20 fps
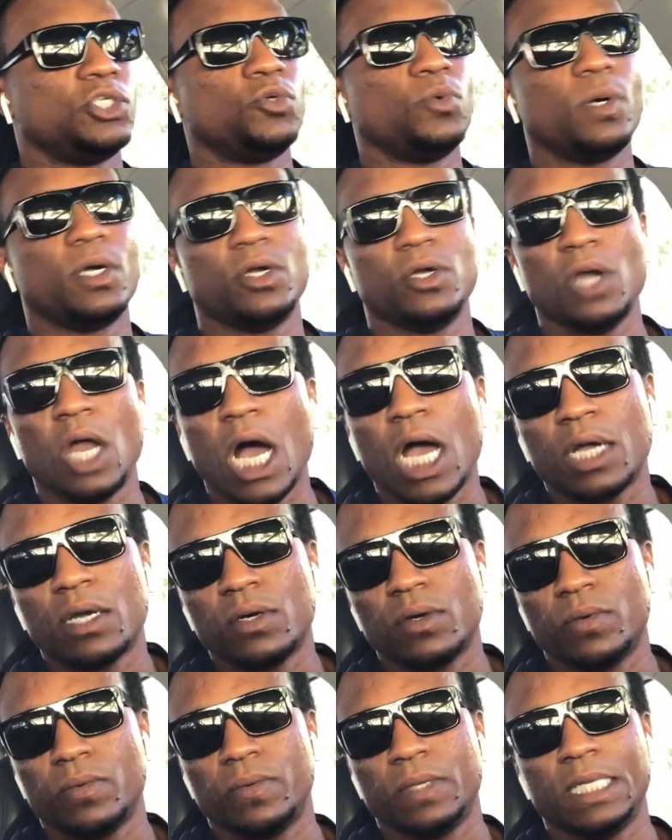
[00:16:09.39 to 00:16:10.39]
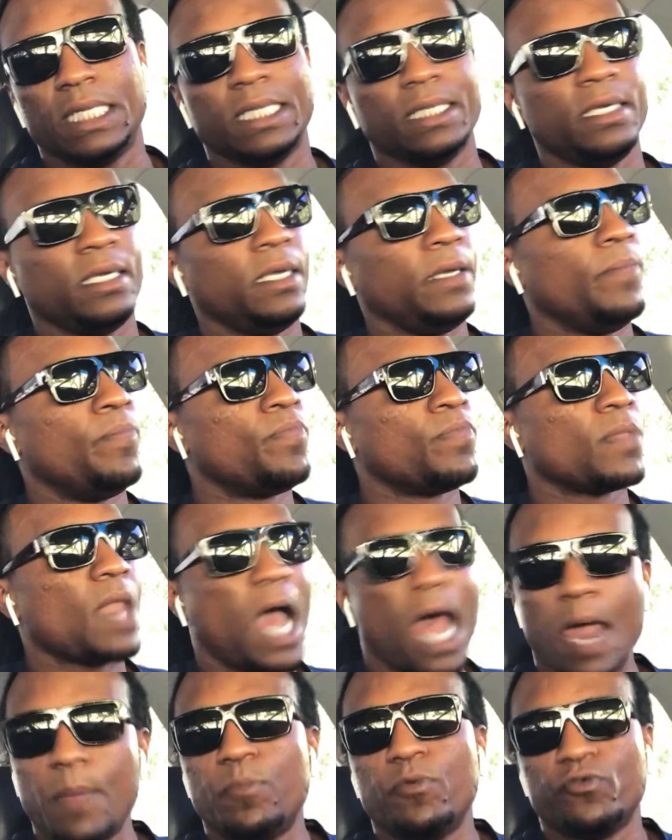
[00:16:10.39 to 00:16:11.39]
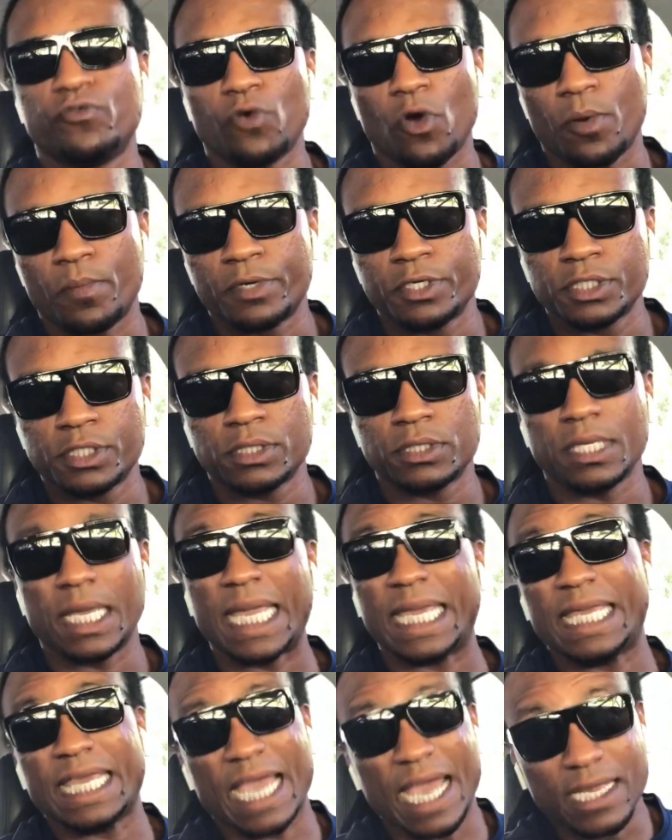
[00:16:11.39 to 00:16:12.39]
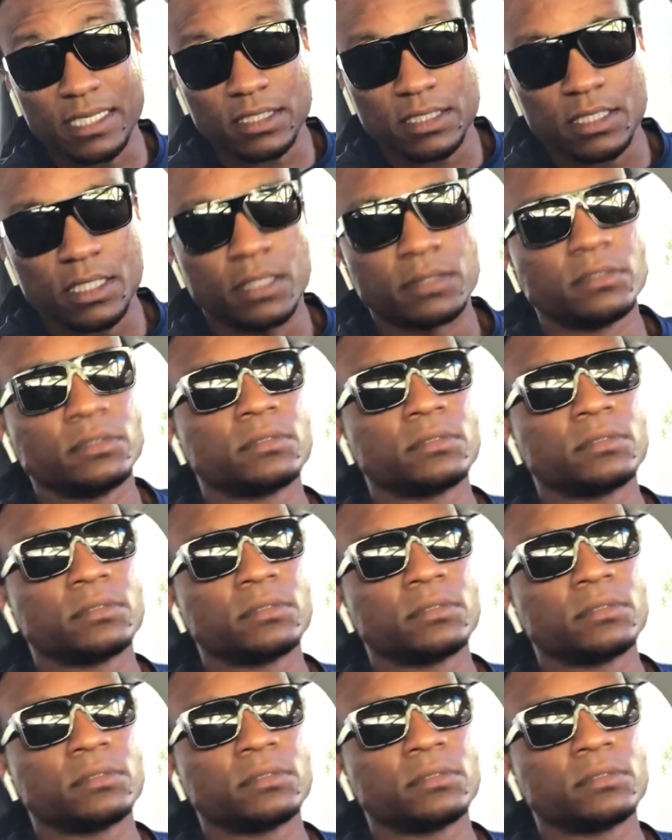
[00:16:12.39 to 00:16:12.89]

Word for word: who are not really high performers yet.